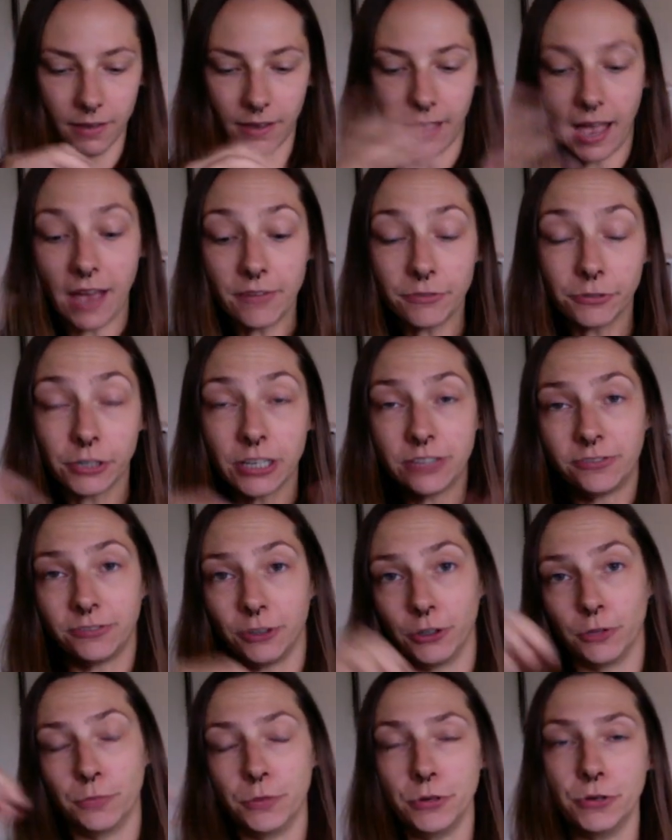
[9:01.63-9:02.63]
every
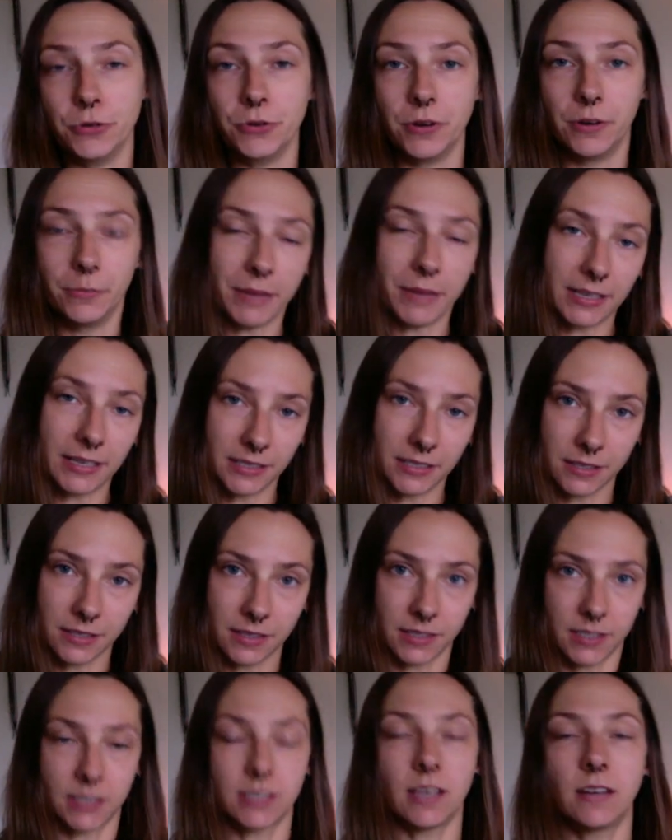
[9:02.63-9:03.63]
full moon means that
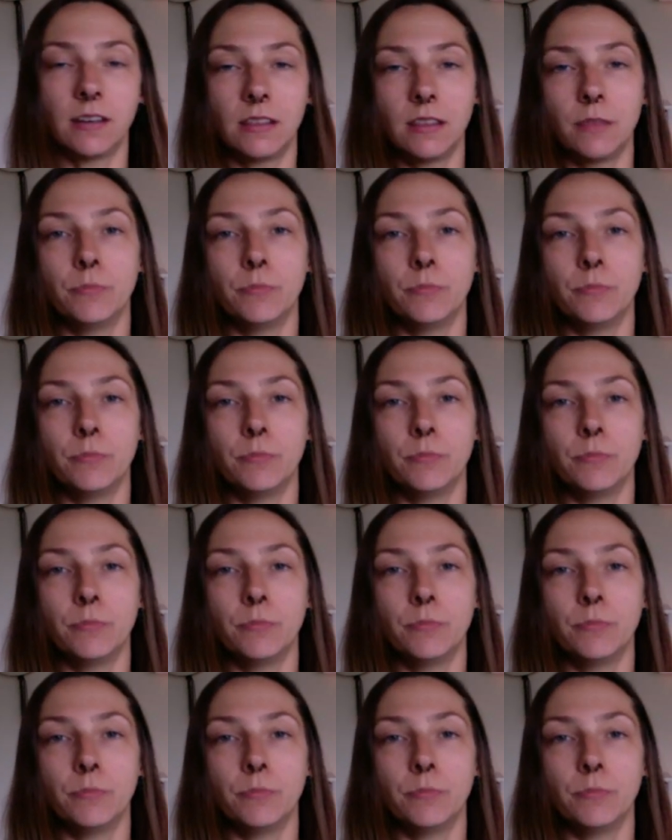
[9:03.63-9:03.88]
the sun and the